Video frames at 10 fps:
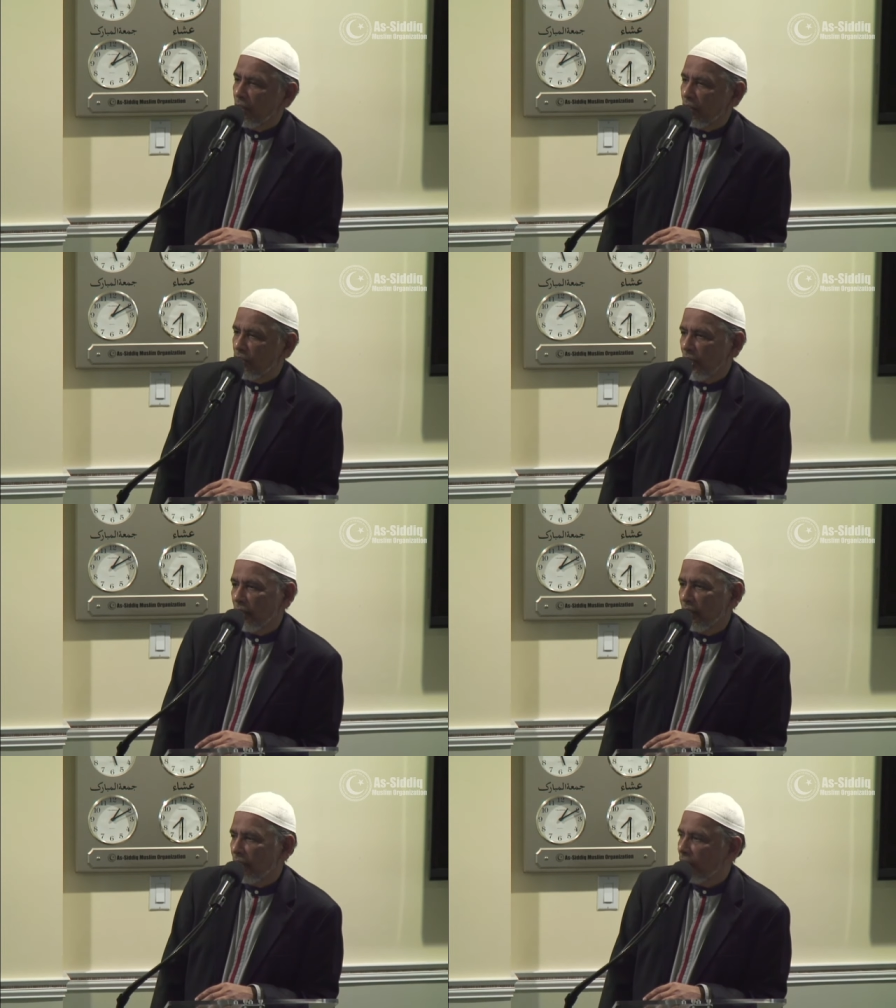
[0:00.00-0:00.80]

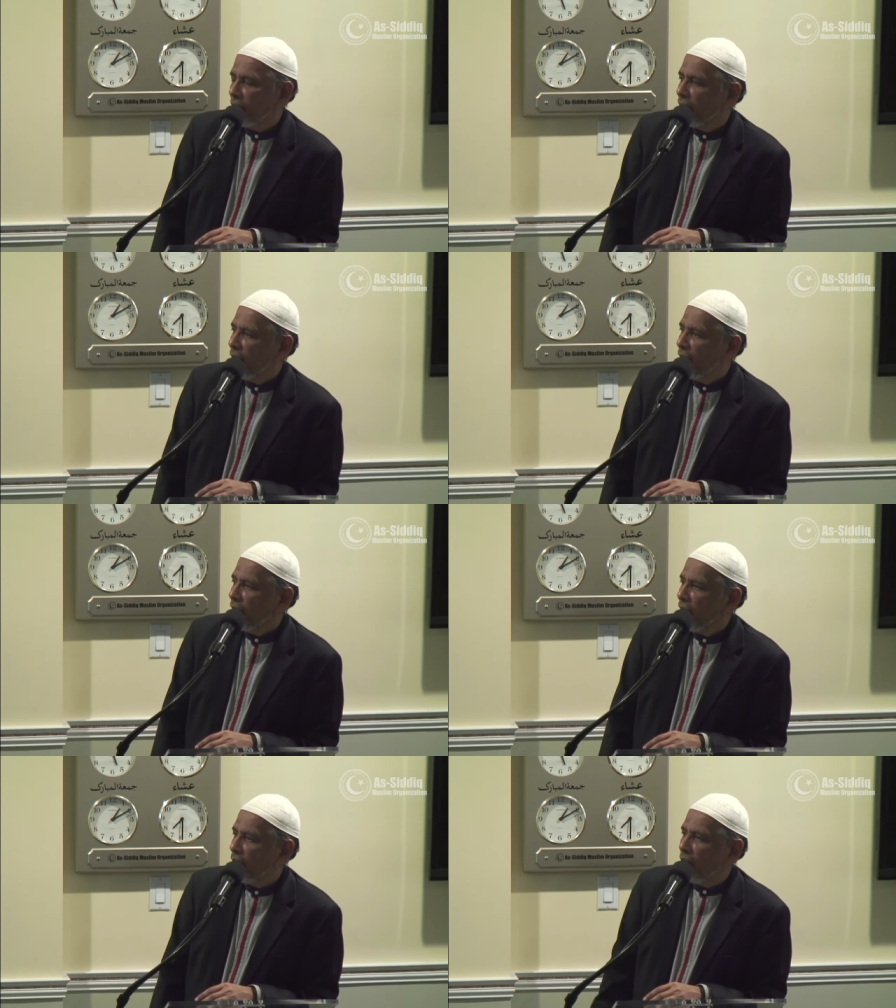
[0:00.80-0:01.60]
Jannah,
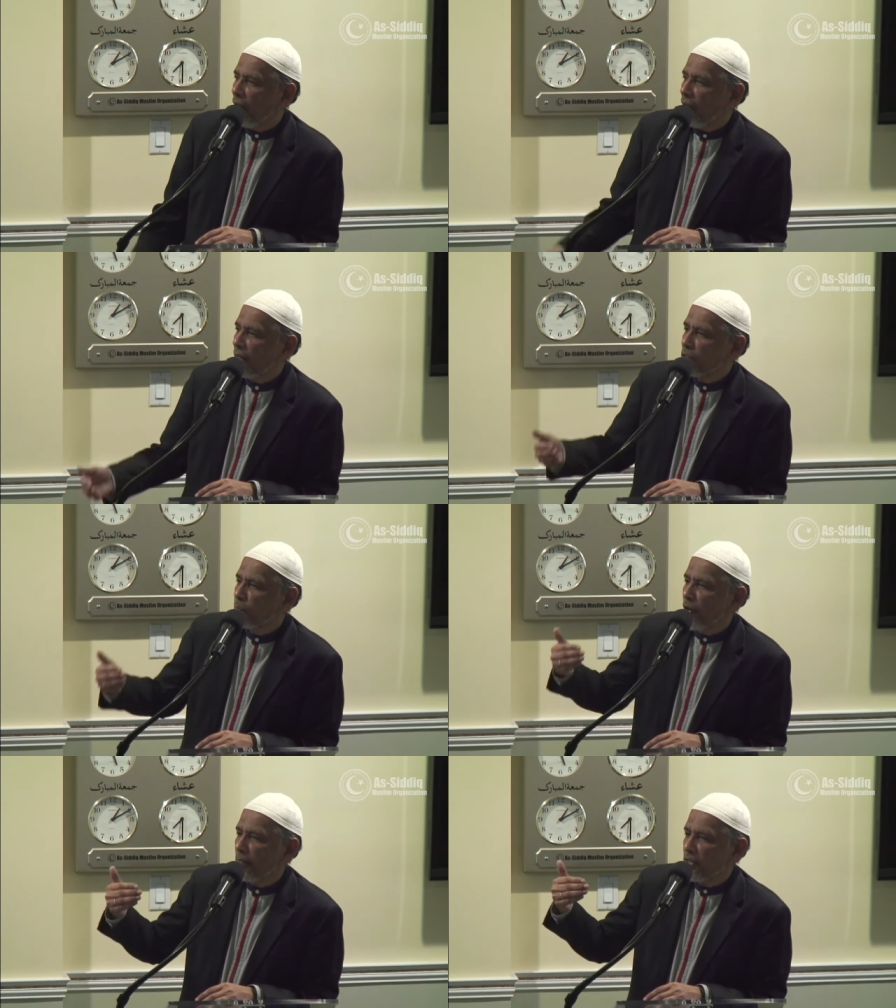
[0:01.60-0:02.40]
Allah has
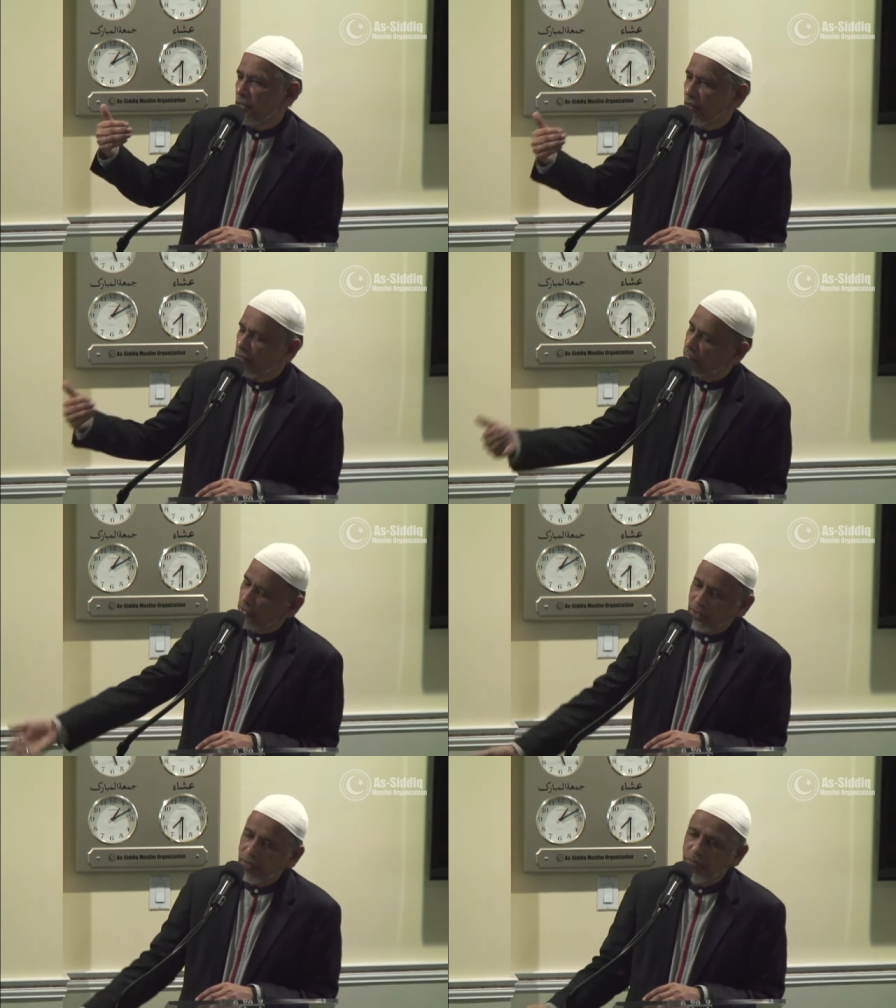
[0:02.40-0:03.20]
promised us
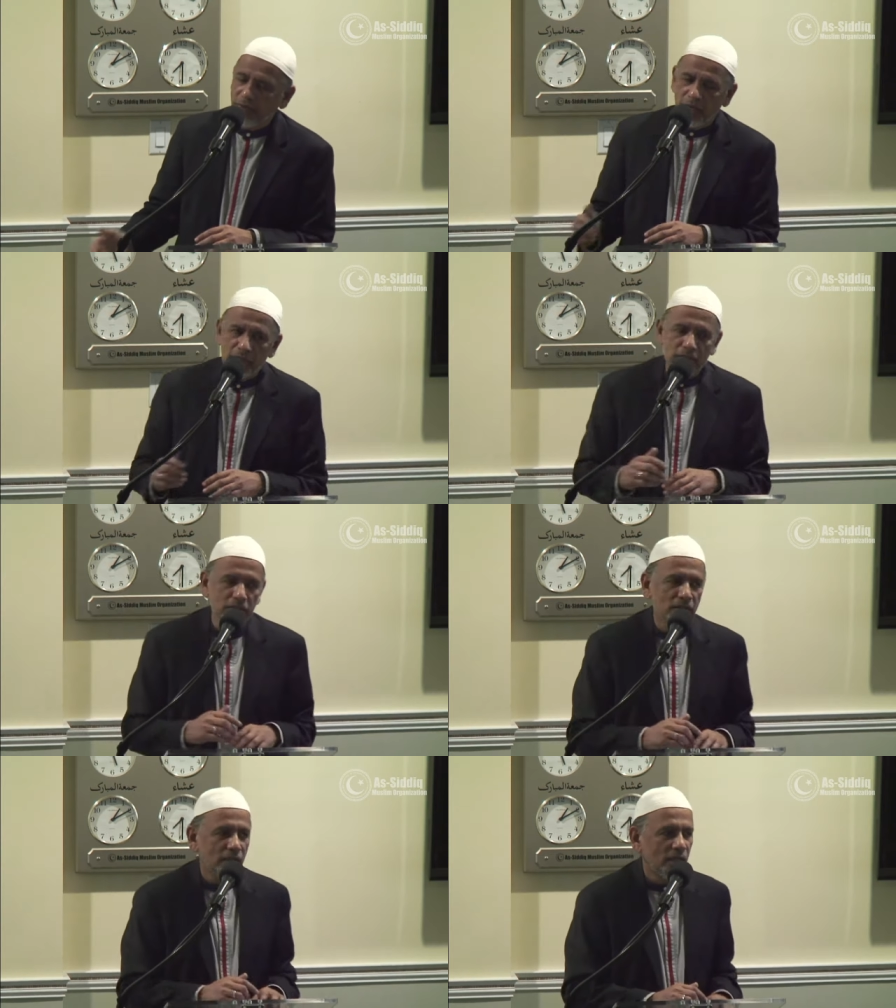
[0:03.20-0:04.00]

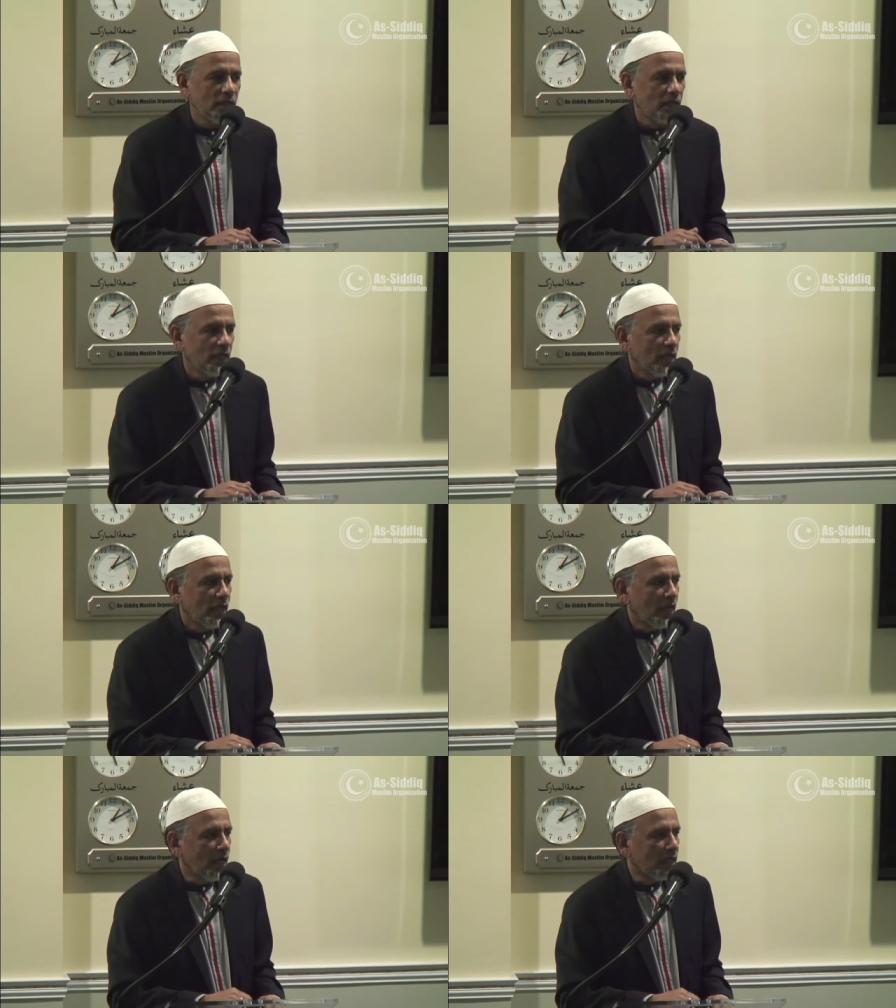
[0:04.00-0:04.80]
forgiveness.
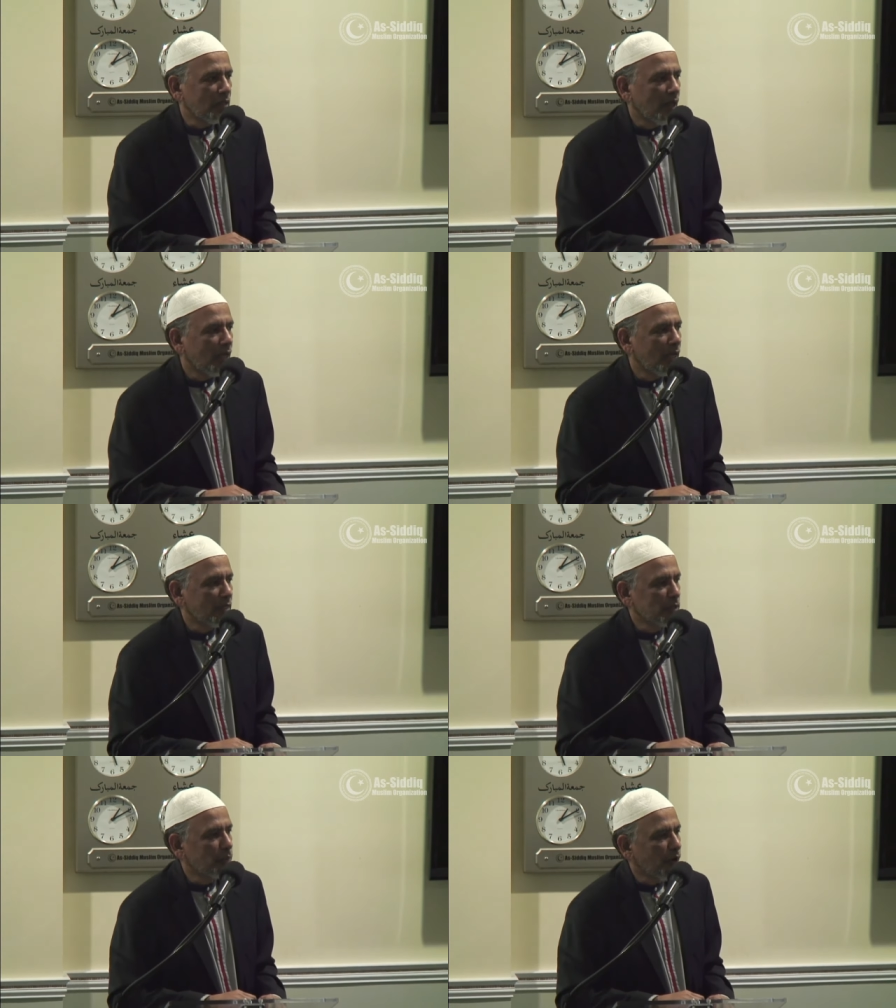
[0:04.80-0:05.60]
Allah
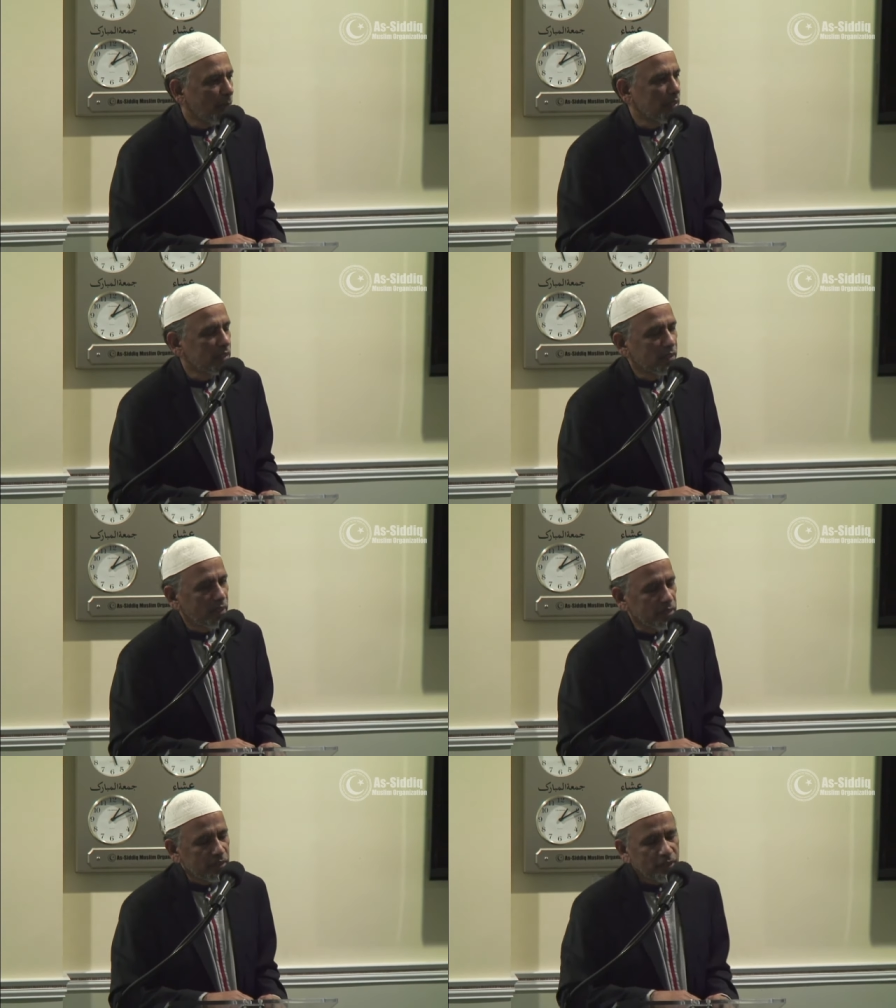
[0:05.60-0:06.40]
has promised
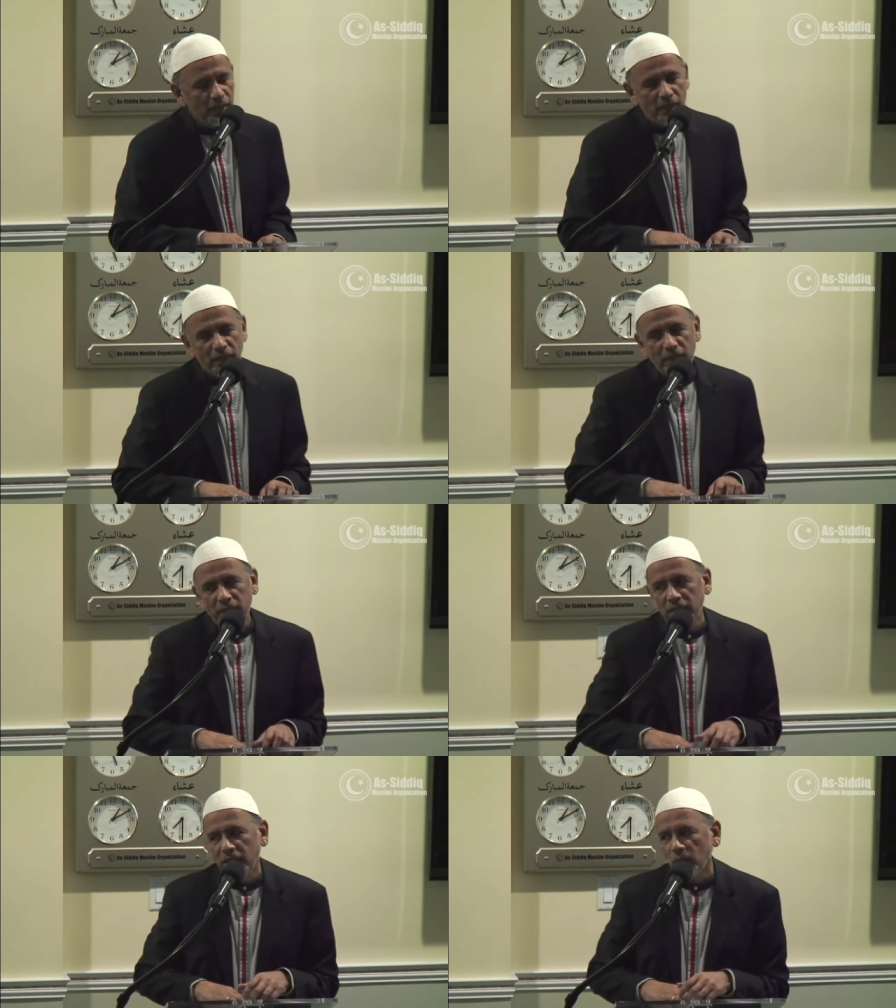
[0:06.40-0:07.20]
us
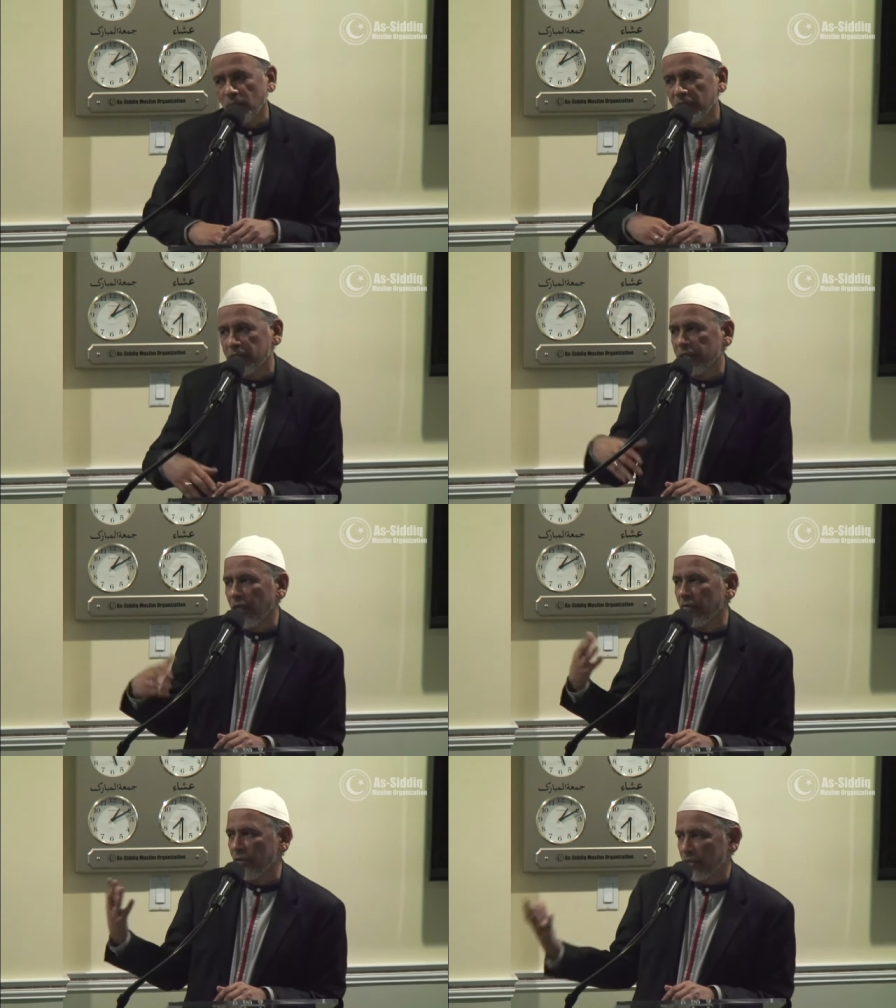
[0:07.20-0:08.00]
that He will
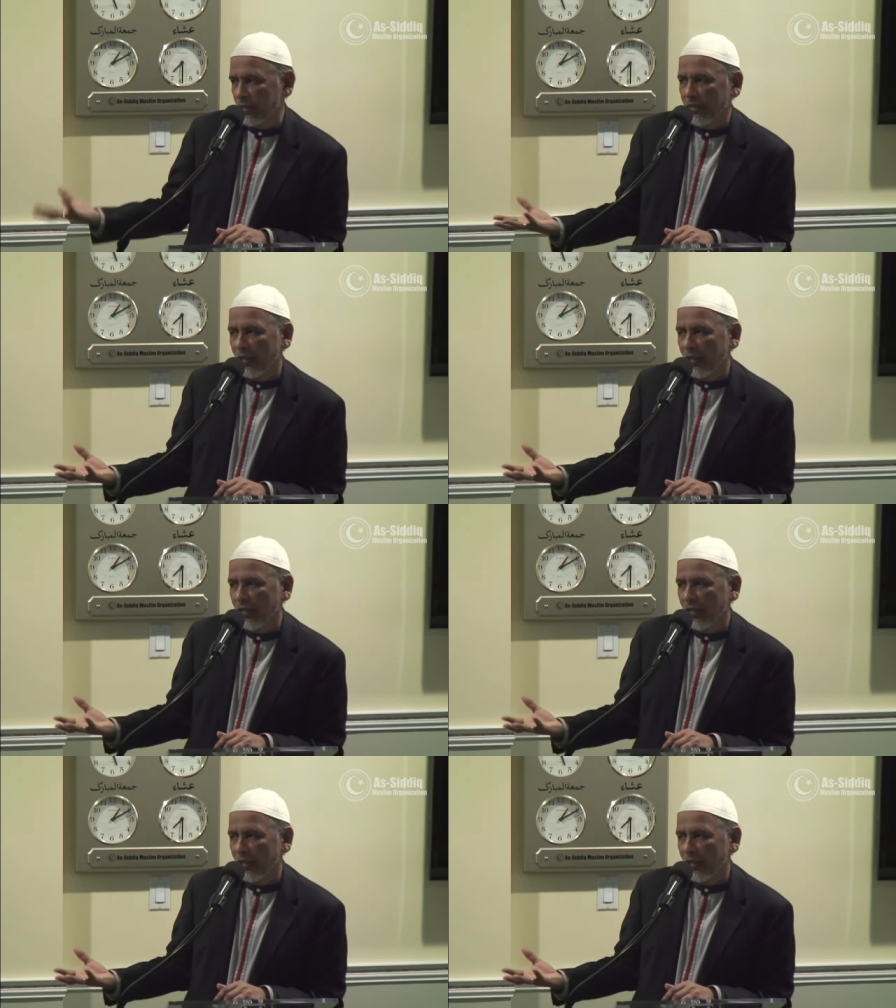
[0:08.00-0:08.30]
save us